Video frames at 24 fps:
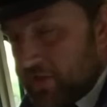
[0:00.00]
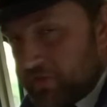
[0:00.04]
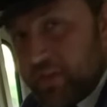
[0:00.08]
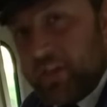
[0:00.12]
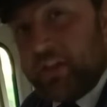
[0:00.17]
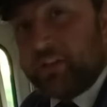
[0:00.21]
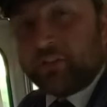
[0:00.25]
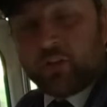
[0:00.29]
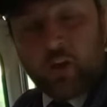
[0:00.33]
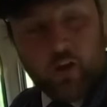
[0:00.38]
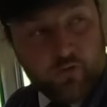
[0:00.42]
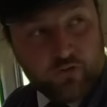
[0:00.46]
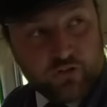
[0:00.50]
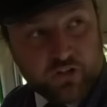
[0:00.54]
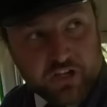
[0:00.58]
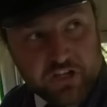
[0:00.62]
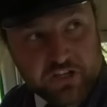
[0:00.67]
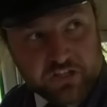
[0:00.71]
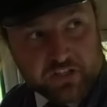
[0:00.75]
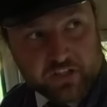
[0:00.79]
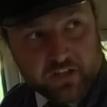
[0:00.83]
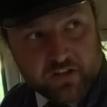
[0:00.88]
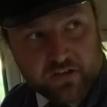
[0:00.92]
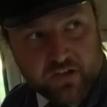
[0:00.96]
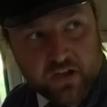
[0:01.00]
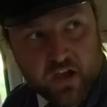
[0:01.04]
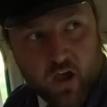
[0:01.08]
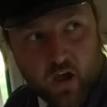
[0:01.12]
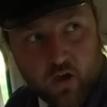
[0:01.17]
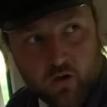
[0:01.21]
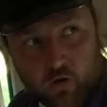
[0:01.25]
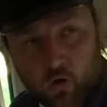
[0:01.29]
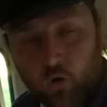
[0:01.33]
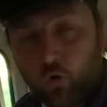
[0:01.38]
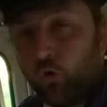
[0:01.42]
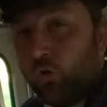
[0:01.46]
These coaches
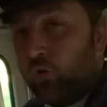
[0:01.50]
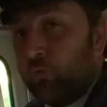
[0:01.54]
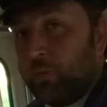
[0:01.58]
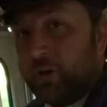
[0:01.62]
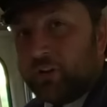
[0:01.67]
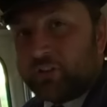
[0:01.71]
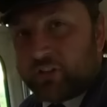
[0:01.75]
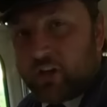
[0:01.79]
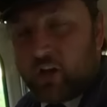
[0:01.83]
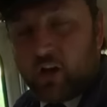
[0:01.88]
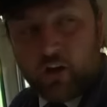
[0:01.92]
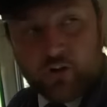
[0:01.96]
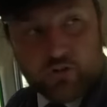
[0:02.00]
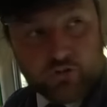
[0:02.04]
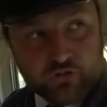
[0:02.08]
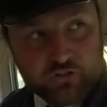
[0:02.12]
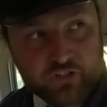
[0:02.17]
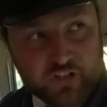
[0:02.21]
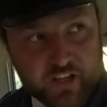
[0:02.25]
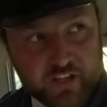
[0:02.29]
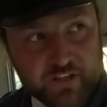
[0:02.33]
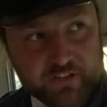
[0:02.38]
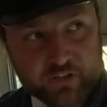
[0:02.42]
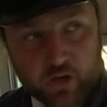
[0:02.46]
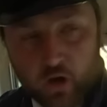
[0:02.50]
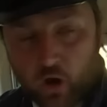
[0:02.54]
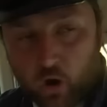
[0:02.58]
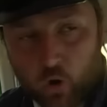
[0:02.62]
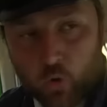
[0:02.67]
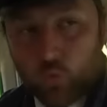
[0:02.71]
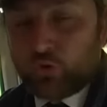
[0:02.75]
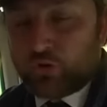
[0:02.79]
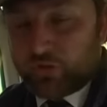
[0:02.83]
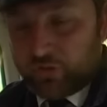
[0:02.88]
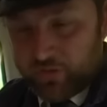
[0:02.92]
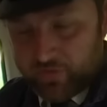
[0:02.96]
are almost 100 years
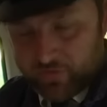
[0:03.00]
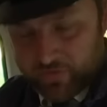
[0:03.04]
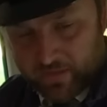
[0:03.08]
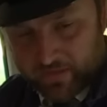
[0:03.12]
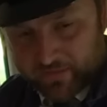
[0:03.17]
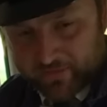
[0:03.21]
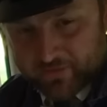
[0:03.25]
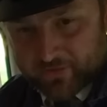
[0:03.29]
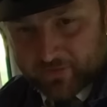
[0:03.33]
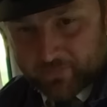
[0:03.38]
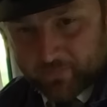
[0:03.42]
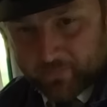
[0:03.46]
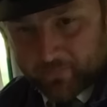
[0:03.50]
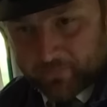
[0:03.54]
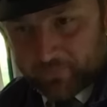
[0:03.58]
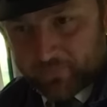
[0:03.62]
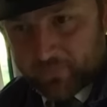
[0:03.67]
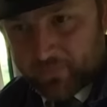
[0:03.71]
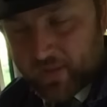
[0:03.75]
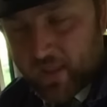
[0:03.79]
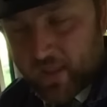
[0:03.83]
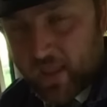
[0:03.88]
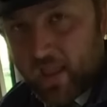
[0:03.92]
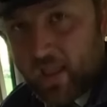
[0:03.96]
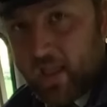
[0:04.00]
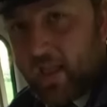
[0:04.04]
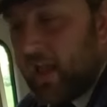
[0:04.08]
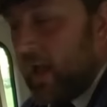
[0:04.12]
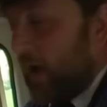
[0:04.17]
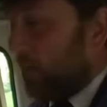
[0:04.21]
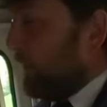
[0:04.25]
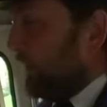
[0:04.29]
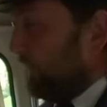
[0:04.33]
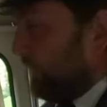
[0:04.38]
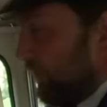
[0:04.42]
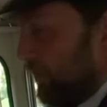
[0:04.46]
older than this.
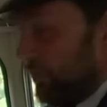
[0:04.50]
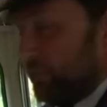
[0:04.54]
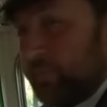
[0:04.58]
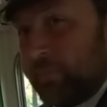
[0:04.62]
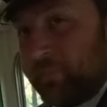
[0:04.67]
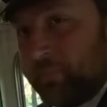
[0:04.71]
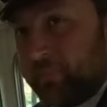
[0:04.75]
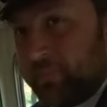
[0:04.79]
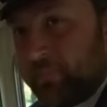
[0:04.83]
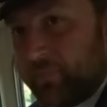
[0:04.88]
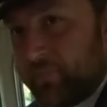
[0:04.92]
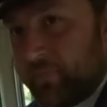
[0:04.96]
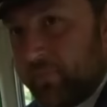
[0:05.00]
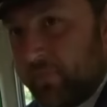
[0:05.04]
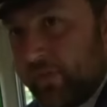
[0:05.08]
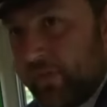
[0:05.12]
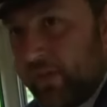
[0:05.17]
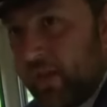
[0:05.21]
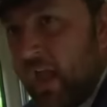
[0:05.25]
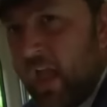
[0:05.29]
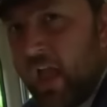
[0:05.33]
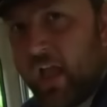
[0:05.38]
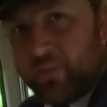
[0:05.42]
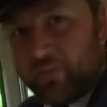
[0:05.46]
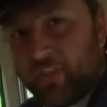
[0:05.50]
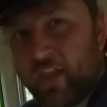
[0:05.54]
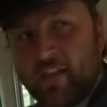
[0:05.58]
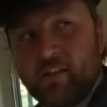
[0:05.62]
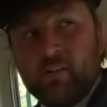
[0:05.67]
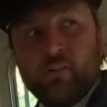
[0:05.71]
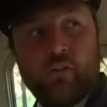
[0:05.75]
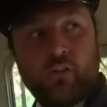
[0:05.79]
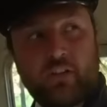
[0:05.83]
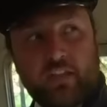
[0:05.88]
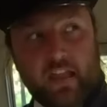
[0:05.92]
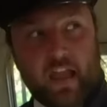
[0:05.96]
However, they
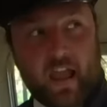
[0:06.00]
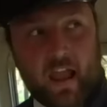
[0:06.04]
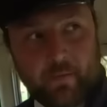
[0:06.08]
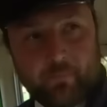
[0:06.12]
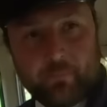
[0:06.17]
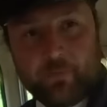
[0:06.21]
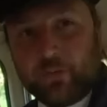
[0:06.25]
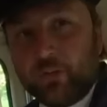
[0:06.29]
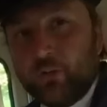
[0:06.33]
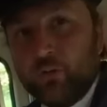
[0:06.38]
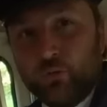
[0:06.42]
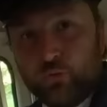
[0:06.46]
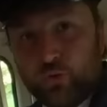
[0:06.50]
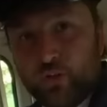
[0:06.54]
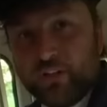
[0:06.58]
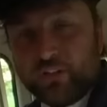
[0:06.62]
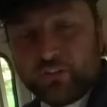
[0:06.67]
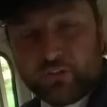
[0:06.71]
look absolutely